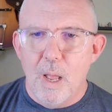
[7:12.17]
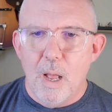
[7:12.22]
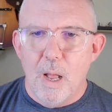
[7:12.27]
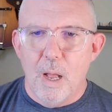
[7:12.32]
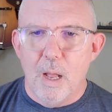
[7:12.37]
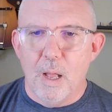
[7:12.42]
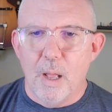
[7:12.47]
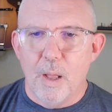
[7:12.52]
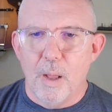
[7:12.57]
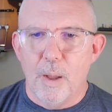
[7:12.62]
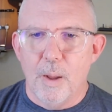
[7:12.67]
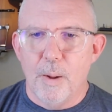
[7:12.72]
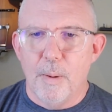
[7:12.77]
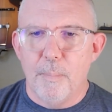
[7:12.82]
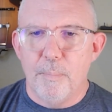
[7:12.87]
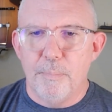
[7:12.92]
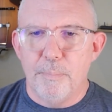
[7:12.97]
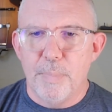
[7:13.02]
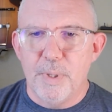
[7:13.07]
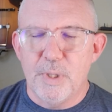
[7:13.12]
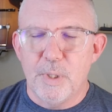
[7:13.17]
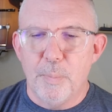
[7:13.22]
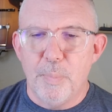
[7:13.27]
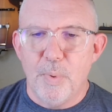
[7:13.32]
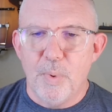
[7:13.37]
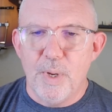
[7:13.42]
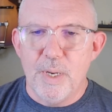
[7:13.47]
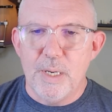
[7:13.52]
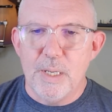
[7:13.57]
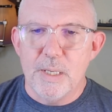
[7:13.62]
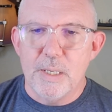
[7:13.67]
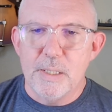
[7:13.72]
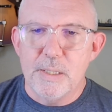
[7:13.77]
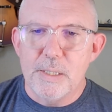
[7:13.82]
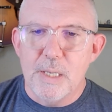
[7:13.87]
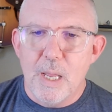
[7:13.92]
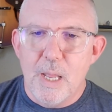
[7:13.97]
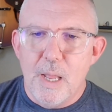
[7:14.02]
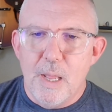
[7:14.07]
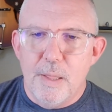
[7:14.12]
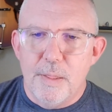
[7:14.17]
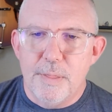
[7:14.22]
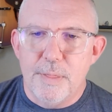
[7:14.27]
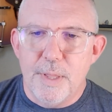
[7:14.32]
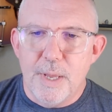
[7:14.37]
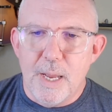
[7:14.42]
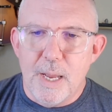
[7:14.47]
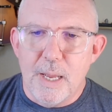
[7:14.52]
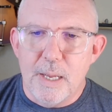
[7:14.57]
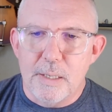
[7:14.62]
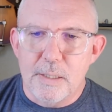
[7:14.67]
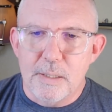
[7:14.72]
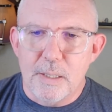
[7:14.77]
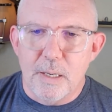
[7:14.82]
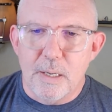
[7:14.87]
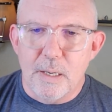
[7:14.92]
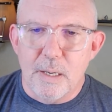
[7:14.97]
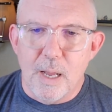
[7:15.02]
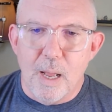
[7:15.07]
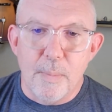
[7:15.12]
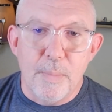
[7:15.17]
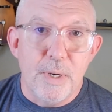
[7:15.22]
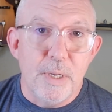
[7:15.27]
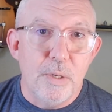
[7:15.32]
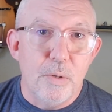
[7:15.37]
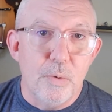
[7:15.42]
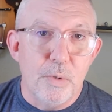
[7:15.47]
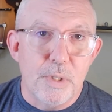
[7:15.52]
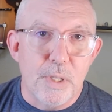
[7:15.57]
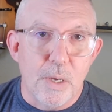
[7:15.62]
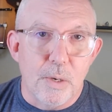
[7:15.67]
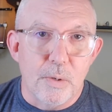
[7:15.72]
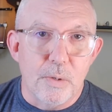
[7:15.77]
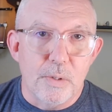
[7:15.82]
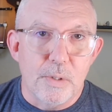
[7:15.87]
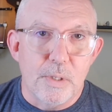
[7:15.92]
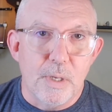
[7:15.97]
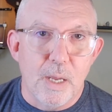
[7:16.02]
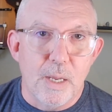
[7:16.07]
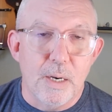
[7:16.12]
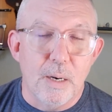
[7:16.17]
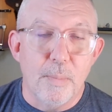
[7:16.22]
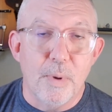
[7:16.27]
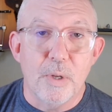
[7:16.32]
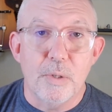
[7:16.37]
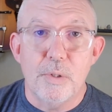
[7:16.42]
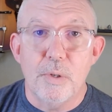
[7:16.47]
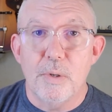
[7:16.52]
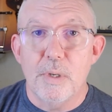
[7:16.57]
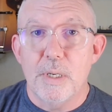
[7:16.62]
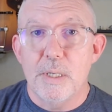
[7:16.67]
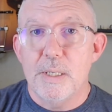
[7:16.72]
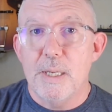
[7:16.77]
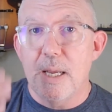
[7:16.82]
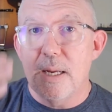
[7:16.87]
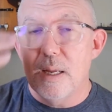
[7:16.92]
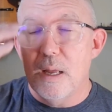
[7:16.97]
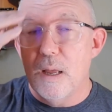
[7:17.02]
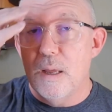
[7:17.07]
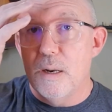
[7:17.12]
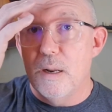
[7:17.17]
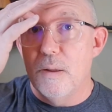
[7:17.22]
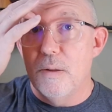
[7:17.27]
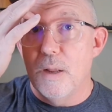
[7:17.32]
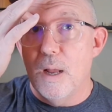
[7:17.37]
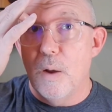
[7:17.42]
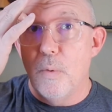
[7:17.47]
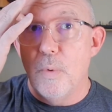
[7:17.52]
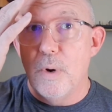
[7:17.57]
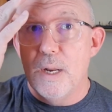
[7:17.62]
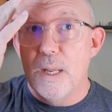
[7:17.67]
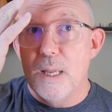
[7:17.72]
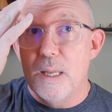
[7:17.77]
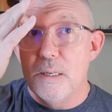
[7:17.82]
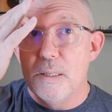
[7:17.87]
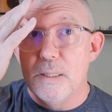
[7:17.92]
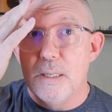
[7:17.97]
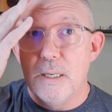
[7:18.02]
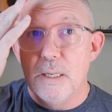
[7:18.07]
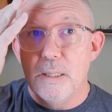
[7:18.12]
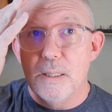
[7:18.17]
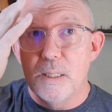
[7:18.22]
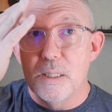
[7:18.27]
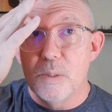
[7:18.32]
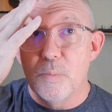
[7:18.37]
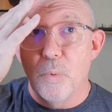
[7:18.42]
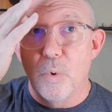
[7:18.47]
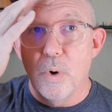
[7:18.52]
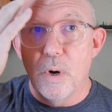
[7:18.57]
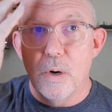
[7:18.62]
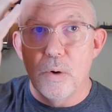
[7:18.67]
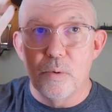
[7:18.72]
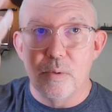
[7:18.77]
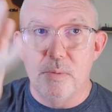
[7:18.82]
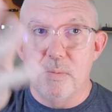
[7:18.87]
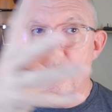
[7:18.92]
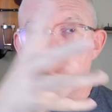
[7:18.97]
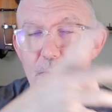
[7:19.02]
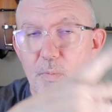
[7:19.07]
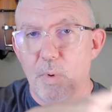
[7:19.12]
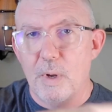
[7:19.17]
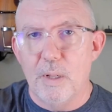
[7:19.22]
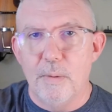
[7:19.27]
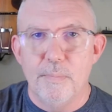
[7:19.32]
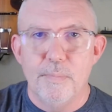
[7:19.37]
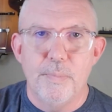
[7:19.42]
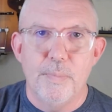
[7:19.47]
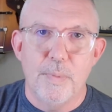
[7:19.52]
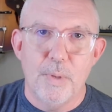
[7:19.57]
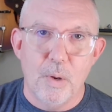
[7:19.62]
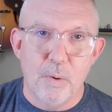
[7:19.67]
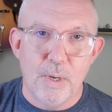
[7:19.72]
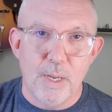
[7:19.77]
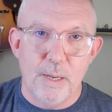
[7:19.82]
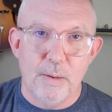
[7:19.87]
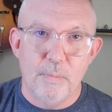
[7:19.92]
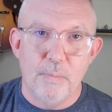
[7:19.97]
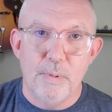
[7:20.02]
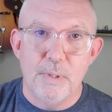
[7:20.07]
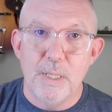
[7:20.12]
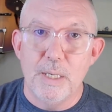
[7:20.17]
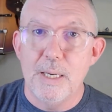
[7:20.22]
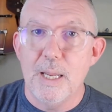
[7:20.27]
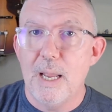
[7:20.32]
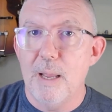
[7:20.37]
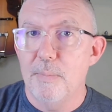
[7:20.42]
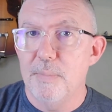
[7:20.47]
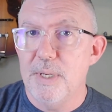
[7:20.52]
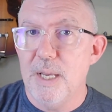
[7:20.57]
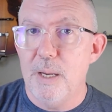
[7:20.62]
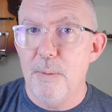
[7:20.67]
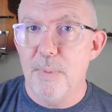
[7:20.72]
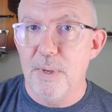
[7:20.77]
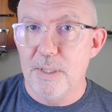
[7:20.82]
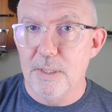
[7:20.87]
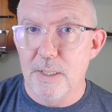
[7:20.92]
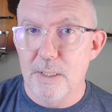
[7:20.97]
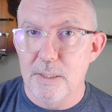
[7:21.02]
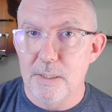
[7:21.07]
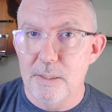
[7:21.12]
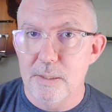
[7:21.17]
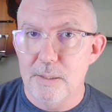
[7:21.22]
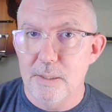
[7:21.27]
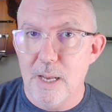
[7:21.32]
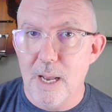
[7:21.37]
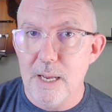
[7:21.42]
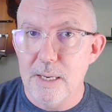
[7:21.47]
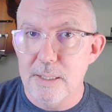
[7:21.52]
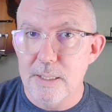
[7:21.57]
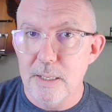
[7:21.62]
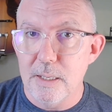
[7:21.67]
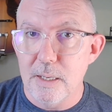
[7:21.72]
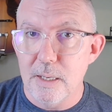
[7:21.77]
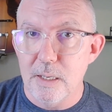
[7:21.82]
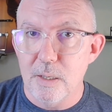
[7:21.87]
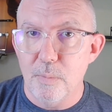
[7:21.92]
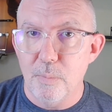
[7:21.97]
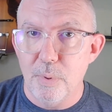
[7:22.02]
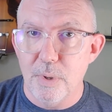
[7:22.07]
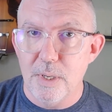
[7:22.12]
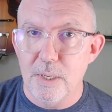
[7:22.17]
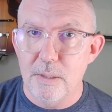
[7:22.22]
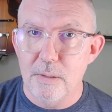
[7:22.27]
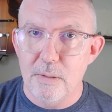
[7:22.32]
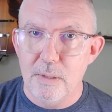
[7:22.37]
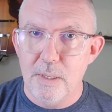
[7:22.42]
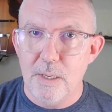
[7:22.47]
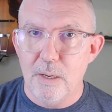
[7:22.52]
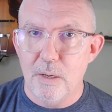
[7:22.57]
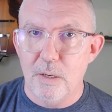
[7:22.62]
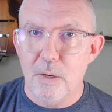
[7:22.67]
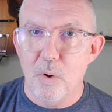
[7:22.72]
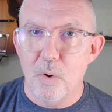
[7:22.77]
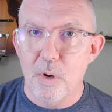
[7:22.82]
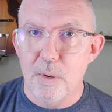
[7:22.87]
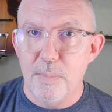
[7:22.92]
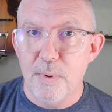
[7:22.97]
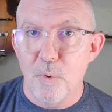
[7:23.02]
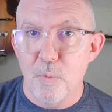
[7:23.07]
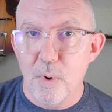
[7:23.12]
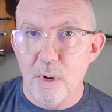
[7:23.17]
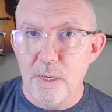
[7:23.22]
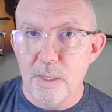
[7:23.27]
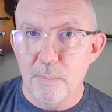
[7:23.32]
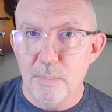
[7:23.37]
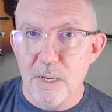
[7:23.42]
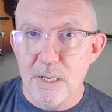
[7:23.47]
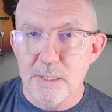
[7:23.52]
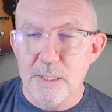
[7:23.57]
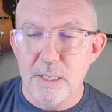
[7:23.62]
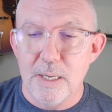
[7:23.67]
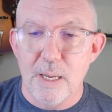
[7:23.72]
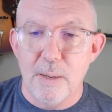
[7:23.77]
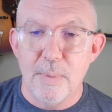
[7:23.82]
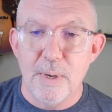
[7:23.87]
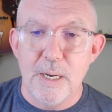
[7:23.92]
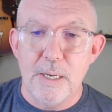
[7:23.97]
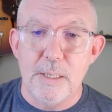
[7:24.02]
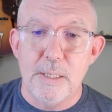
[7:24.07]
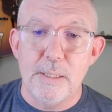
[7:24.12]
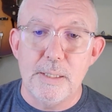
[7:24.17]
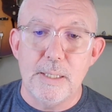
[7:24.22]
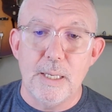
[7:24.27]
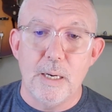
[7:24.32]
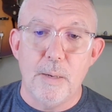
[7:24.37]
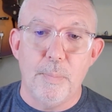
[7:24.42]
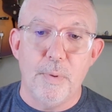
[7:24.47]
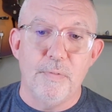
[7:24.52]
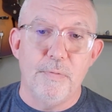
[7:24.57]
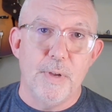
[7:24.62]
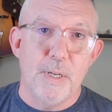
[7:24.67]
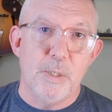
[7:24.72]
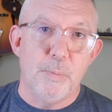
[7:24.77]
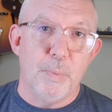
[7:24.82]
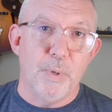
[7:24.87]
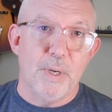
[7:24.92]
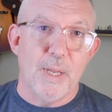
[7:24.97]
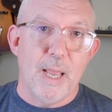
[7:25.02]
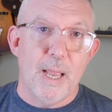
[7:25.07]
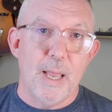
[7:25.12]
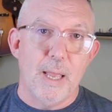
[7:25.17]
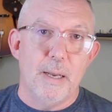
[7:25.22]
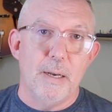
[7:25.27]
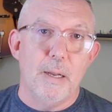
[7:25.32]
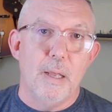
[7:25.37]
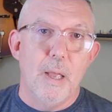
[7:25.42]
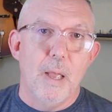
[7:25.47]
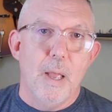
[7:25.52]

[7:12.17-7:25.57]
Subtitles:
But the point is that I'm going to use those, and I'm also going to take out. I went ahead and did it this morning. The day I'm taping this, I did it, but it'll already be running by today. But I did set up a Facebook ad,